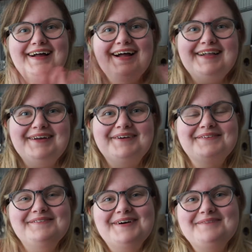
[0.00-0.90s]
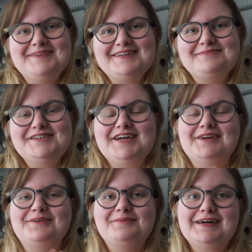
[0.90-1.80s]
Hello, welcome back to my
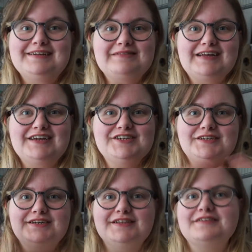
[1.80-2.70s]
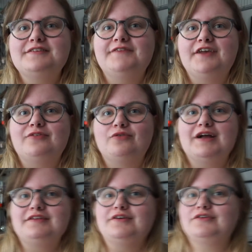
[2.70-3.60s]
channel. My name is Ashley, this is Faithful
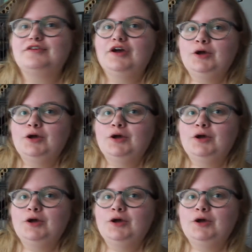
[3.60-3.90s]
Rattos.